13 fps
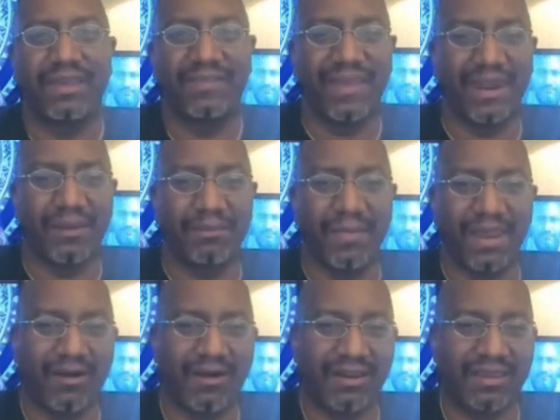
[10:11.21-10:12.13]
than
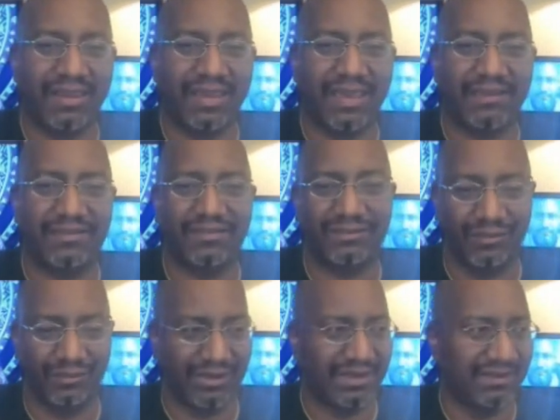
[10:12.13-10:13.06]
America has
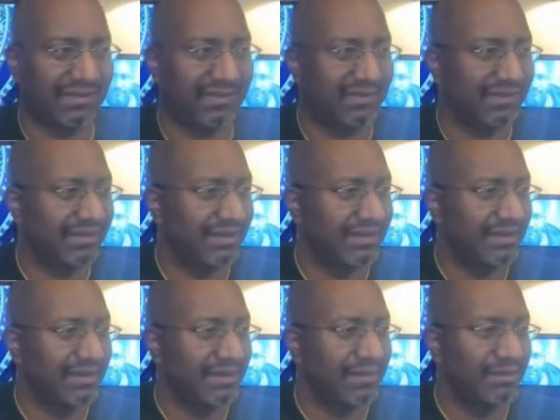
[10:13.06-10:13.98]
students,
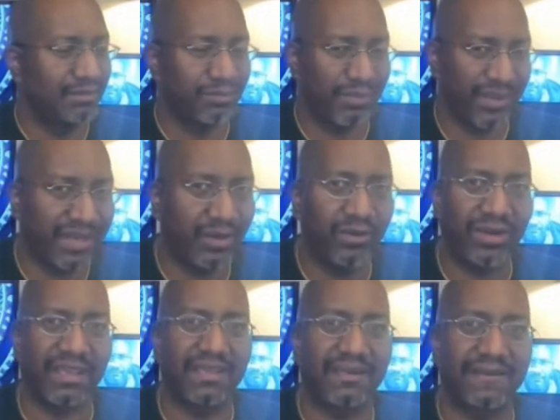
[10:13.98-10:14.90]

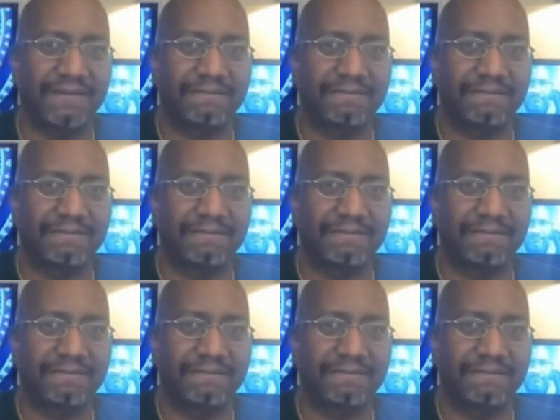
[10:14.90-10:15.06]
period.